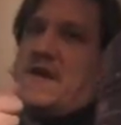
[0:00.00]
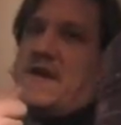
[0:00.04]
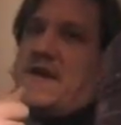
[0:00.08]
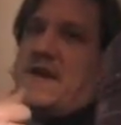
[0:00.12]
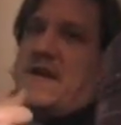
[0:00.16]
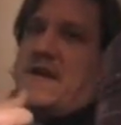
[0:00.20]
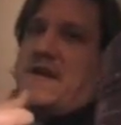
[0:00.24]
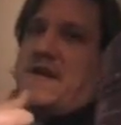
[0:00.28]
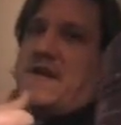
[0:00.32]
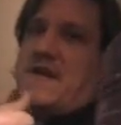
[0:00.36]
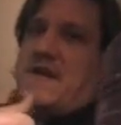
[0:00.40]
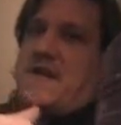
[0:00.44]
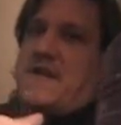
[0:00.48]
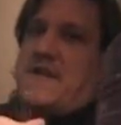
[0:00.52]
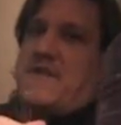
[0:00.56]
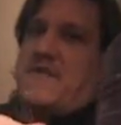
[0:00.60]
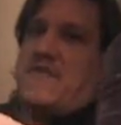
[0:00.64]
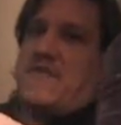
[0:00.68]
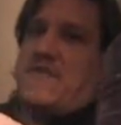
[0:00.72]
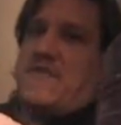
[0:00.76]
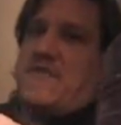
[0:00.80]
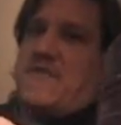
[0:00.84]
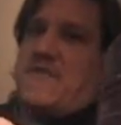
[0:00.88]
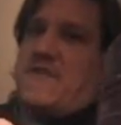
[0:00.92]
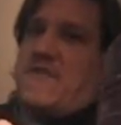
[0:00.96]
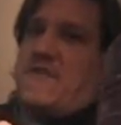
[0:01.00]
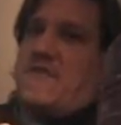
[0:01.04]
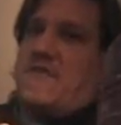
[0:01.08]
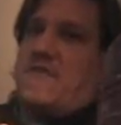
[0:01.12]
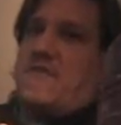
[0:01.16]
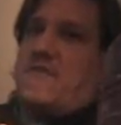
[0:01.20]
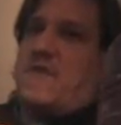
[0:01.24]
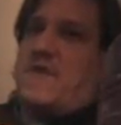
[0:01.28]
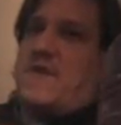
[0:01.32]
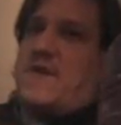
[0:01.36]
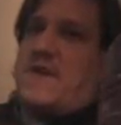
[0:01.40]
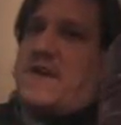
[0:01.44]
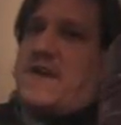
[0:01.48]
And it's just, it's
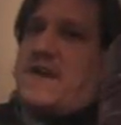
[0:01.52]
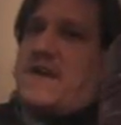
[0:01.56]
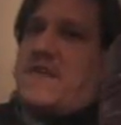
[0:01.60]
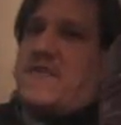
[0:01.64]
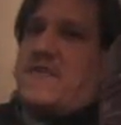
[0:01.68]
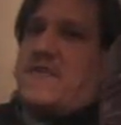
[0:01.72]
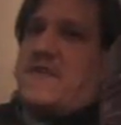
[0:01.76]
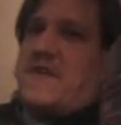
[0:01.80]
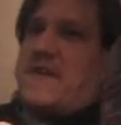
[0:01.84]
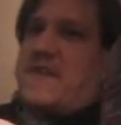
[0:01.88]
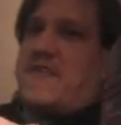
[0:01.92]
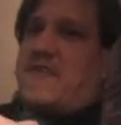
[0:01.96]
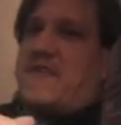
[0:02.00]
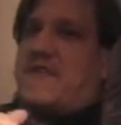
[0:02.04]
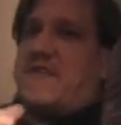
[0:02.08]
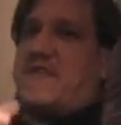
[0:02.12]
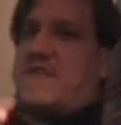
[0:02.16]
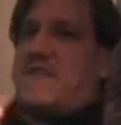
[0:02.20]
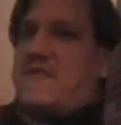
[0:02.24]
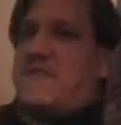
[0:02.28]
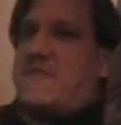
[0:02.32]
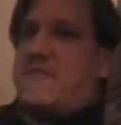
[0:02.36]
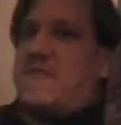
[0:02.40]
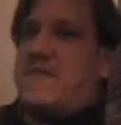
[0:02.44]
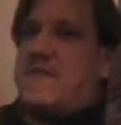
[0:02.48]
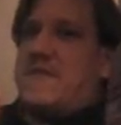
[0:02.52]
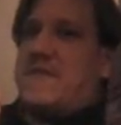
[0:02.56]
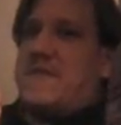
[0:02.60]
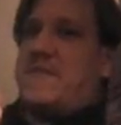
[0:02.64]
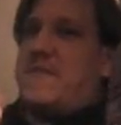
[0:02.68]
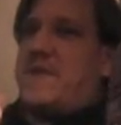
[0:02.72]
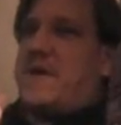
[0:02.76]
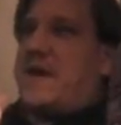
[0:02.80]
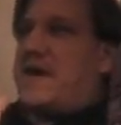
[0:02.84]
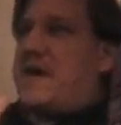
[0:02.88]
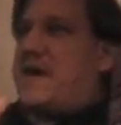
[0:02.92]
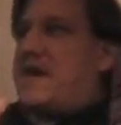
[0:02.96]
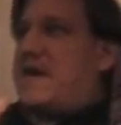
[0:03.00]
when it gets like this, it's really
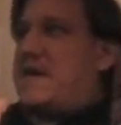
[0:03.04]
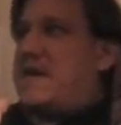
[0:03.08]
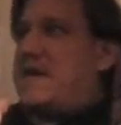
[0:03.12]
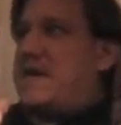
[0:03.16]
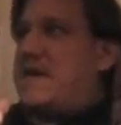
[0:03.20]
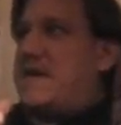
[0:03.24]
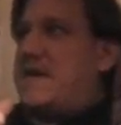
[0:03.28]
bad.